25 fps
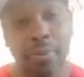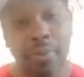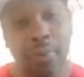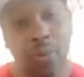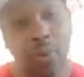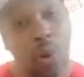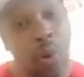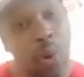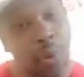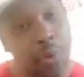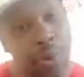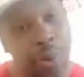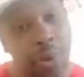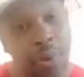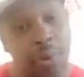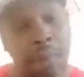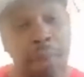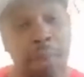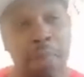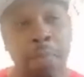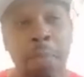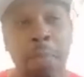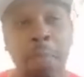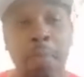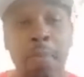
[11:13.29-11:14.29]
God will.
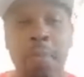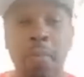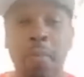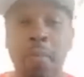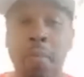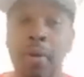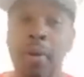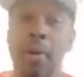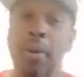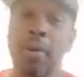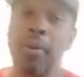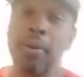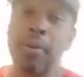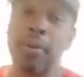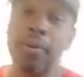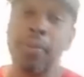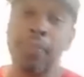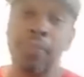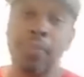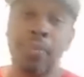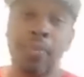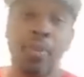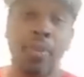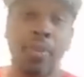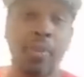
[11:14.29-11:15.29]
But, um, uh,
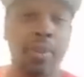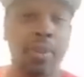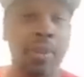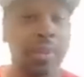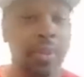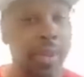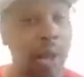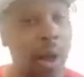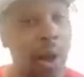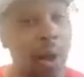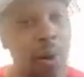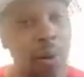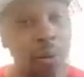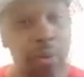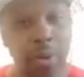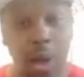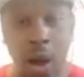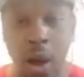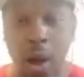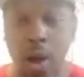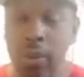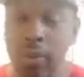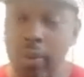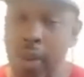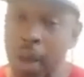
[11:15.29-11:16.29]
y'all,
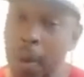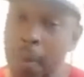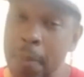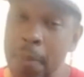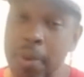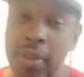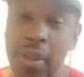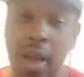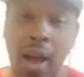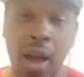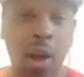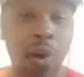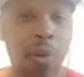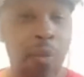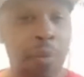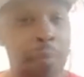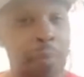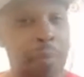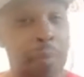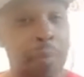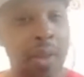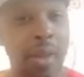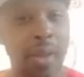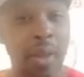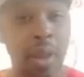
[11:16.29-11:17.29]
y'all, y'all been down with me,
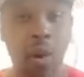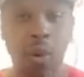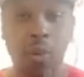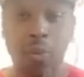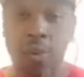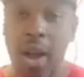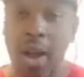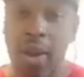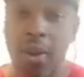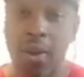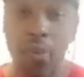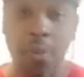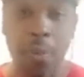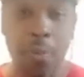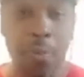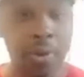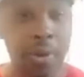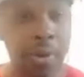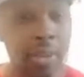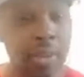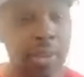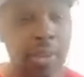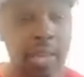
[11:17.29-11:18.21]
man. Y'all rocking with me.